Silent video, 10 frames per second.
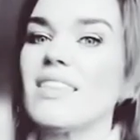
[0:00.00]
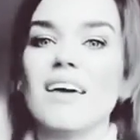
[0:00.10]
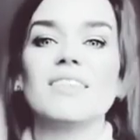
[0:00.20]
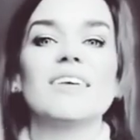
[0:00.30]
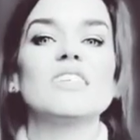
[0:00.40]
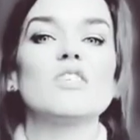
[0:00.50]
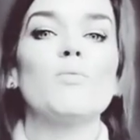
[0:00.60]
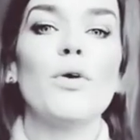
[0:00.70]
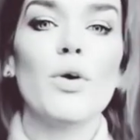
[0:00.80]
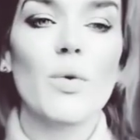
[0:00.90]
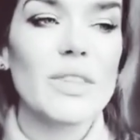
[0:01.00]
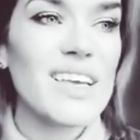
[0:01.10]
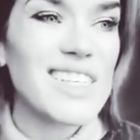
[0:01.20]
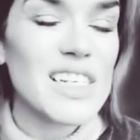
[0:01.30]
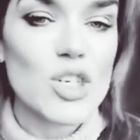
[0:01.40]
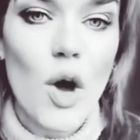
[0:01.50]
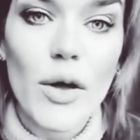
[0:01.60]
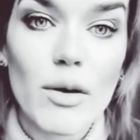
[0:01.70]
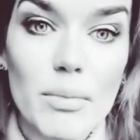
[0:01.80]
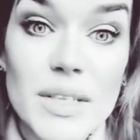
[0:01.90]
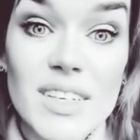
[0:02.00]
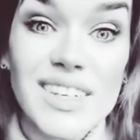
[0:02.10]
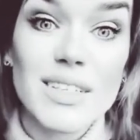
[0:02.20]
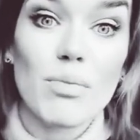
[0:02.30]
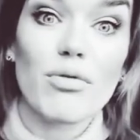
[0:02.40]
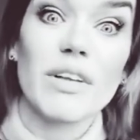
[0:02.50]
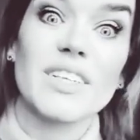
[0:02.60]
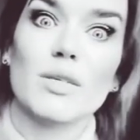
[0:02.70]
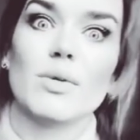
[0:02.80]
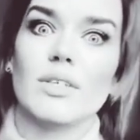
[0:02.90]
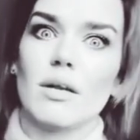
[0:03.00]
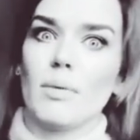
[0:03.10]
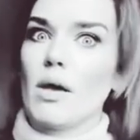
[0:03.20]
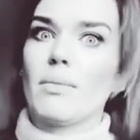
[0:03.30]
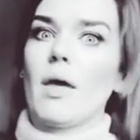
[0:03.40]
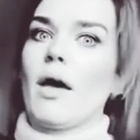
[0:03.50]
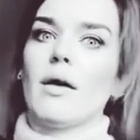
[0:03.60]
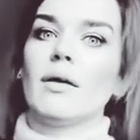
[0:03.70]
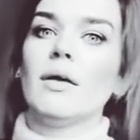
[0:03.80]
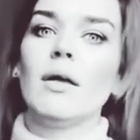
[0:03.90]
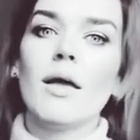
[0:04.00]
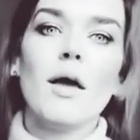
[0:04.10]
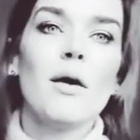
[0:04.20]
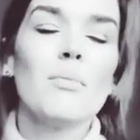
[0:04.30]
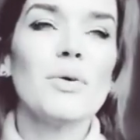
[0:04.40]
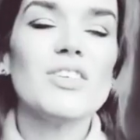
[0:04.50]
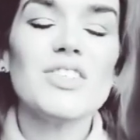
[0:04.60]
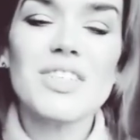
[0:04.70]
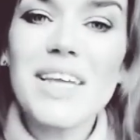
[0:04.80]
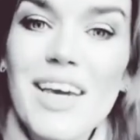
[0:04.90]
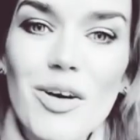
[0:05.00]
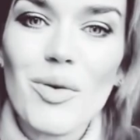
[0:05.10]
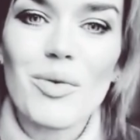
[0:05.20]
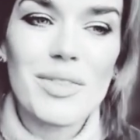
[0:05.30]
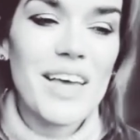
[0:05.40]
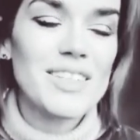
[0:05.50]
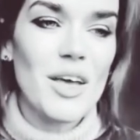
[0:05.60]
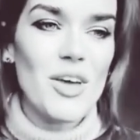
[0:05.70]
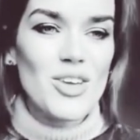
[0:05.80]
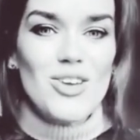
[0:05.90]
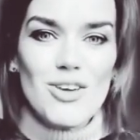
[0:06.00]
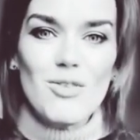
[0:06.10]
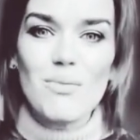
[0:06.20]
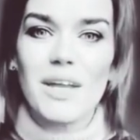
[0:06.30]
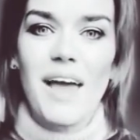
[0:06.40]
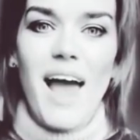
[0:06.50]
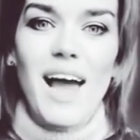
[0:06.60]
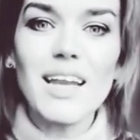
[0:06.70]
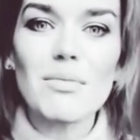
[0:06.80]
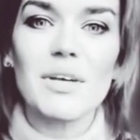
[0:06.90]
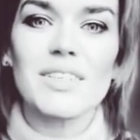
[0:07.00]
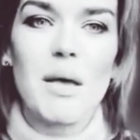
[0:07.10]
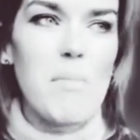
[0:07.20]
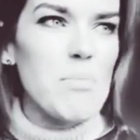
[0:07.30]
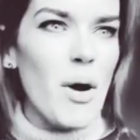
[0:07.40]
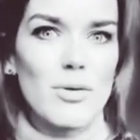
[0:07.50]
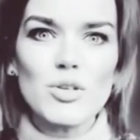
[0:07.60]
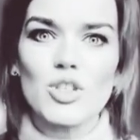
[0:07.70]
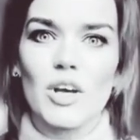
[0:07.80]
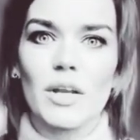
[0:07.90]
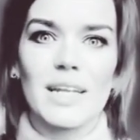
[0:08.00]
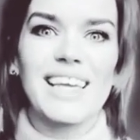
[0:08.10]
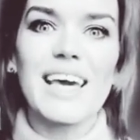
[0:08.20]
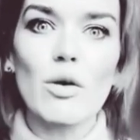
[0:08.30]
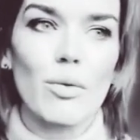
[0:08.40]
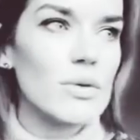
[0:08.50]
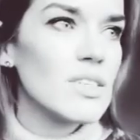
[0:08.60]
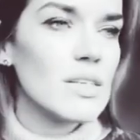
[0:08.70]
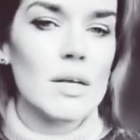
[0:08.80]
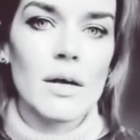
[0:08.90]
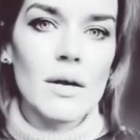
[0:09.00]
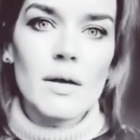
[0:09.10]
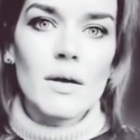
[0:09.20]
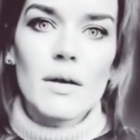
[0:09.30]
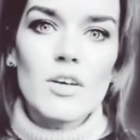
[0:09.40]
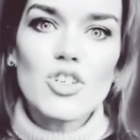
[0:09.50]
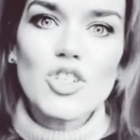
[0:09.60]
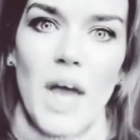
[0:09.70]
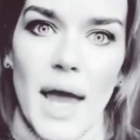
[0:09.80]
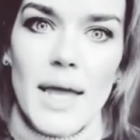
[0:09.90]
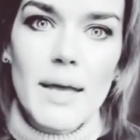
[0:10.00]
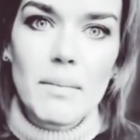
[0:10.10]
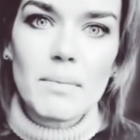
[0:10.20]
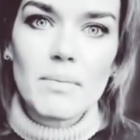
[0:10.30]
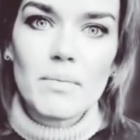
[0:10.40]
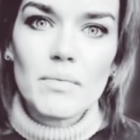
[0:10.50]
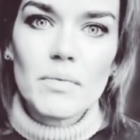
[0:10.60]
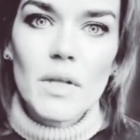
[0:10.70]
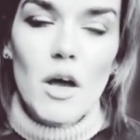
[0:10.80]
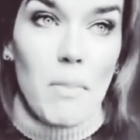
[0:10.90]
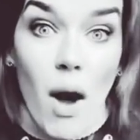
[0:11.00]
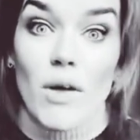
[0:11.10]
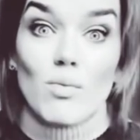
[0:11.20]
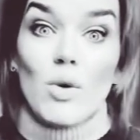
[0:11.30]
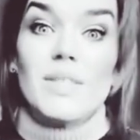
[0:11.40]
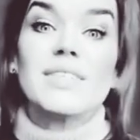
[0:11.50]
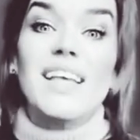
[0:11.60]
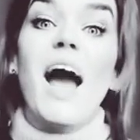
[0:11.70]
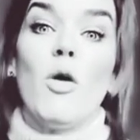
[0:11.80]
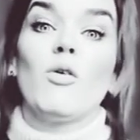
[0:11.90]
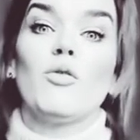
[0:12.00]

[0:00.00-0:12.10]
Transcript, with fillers: that there's spoilt and there's entitlements and he's a prince, so it's going to be up there. But still, there's a human element, emotion, guilt shame upon oneself